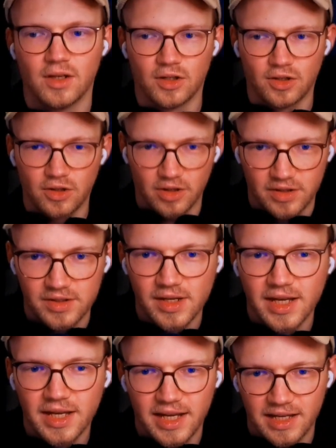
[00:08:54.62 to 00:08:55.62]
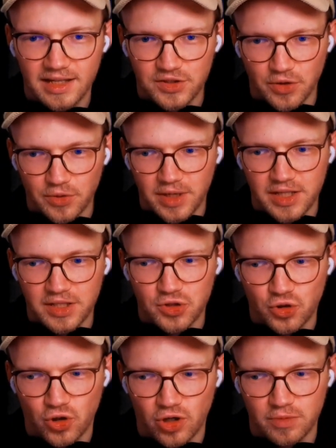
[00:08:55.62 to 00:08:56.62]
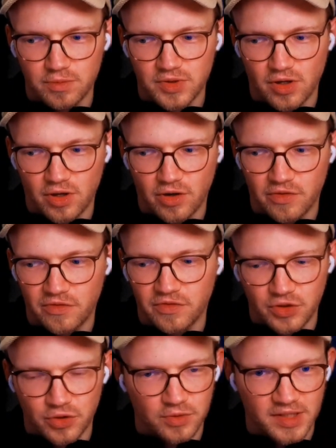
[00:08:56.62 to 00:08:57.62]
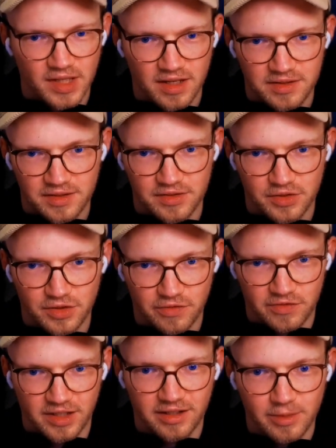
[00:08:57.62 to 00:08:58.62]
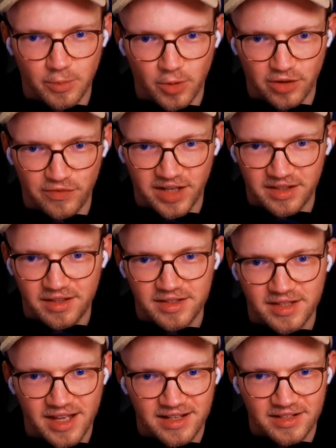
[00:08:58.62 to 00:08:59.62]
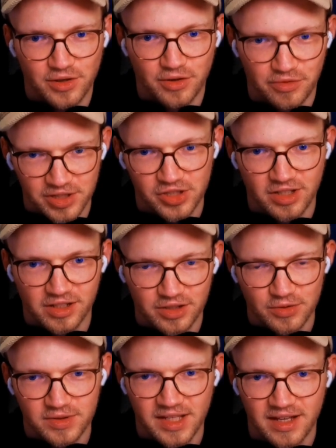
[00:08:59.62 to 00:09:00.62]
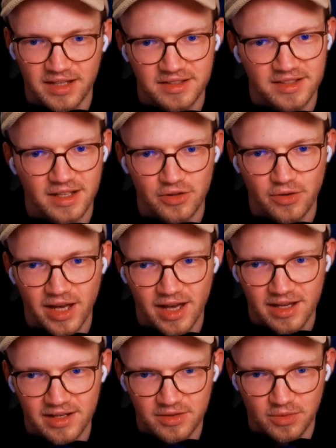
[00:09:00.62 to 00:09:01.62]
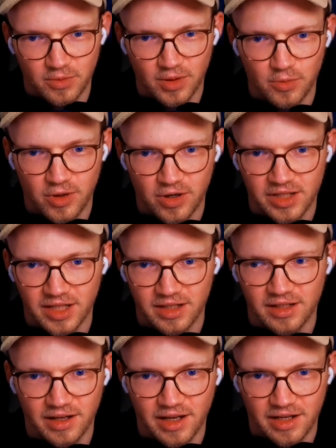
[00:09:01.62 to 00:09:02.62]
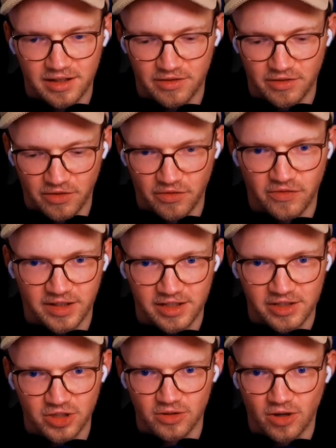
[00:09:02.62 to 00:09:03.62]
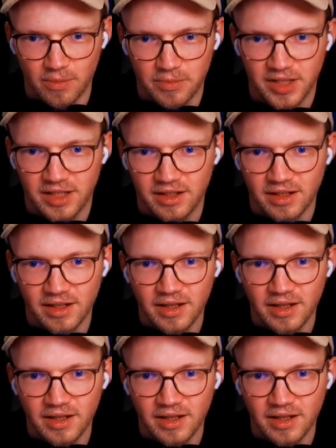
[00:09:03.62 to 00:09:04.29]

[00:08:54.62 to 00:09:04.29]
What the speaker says: Got it. So in terms of use cases, you've clearly motivated that original use case that you had while working at a financial company.